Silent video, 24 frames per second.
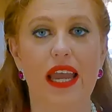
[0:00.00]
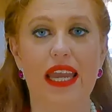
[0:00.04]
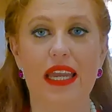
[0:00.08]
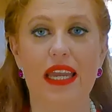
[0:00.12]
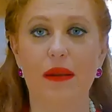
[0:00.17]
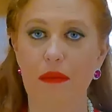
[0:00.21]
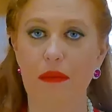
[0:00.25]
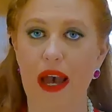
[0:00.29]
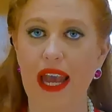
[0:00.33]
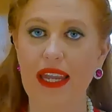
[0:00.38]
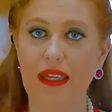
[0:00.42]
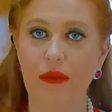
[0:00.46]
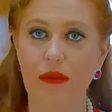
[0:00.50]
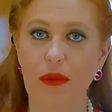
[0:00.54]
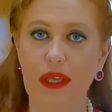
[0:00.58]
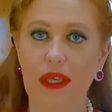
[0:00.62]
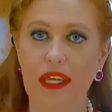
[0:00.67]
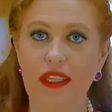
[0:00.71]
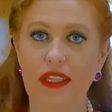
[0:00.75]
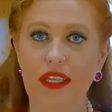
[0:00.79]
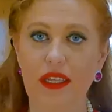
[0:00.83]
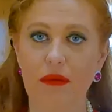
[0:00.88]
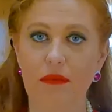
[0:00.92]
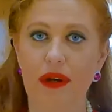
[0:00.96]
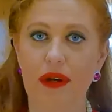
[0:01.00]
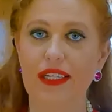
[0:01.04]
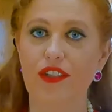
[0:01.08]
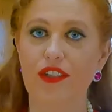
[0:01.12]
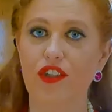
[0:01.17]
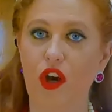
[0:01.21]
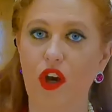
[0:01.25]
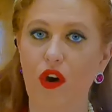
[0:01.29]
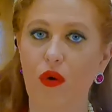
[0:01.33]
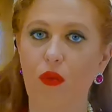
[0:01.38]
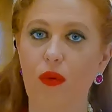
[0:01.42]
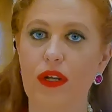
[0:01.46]
in my opinion, my
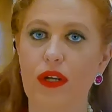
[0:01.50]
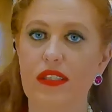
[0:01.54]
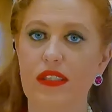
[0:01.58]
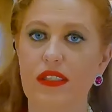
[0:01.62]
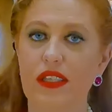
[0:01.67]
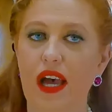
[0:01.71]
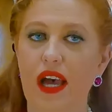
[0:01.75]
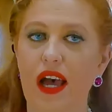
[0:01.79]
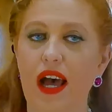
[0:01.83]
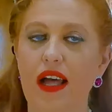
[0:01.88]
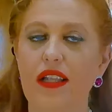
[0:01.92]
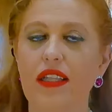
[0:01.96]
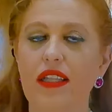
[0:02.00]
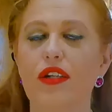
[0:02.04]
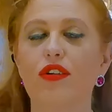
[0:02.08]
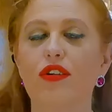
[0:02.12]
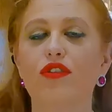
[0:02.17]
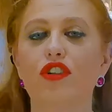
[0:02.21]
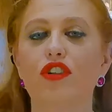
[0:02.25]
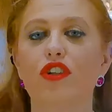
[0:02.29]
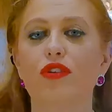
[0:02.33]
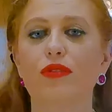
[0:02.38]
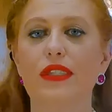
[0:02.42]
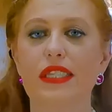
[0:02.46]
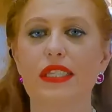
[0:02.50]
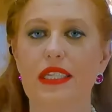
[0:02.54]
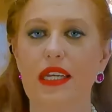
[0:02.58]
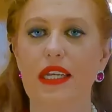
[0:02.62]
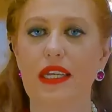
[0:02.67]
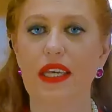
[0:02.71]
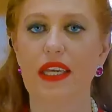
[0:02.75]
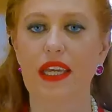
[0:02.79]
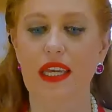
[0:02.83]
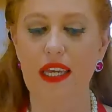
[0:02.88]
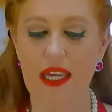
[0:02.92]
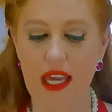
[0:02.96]
dough was a little too
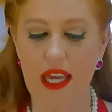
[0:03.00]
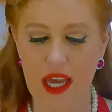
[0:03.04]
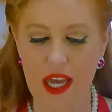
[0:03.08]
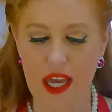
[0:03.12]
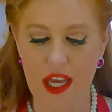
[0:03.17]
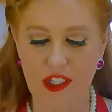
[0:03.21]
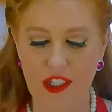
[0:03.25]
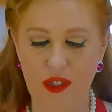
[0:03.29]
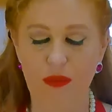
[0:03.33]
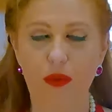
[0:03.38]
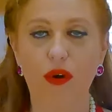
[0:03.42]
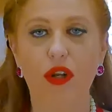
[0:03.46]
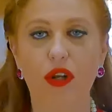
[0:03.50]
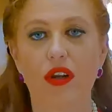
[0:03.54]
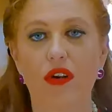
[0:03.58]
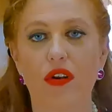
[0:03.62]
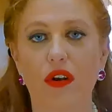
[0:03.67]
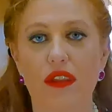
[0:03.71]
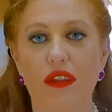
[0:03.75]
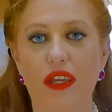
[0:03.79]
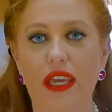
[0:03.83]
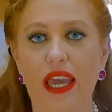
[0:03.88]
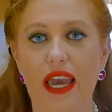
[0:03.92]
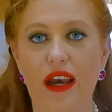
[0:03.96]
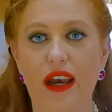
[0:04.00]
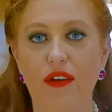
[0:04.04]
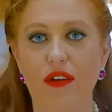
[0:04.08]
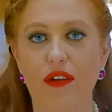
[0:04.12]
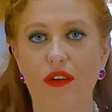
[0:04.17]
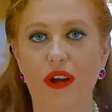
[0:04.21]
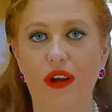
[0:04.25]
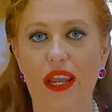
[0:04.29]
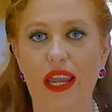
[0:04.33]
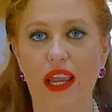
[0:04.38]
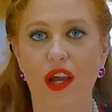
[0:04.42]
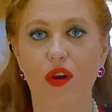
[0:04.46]
sticky to put it on the
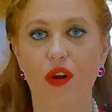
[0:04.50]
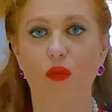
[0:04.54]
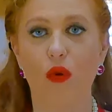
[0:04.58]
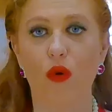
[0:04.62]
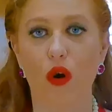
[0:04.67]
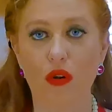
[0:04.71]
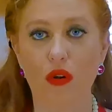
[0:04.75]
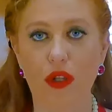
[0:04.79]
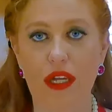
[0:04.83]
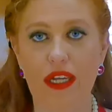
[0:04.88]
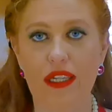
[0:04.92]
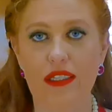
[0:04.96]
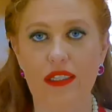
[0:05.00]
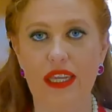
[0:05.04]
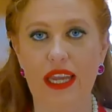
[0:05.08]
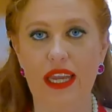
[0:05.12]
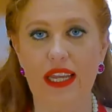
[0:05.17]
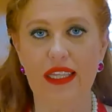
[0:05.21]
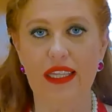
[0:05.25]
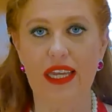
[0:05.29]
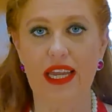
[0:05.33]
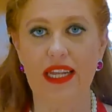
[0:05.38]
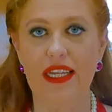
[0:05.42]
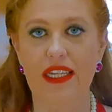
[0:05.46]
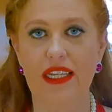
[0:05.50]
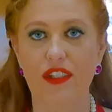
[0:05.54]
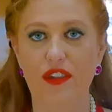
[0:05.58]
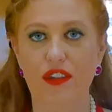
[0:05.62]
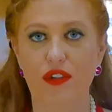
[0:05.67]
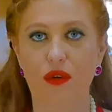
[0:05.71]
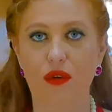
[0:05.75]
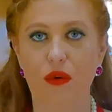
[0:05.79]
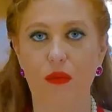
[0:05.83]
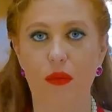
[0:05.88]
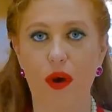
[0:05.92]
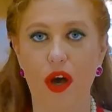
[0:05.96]
counter and roll it and get it
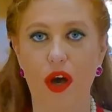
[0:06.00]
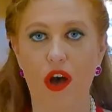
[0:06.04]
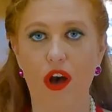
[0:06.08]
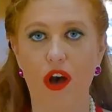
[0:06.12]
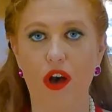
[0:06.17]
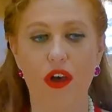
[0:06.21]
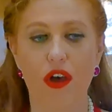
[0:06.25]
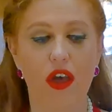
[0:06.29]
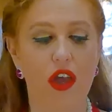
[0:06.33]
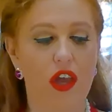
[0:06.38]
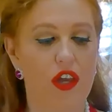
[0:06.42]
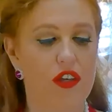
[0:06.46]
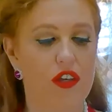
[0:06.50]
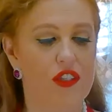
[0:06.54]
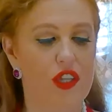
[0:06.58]
into a ball.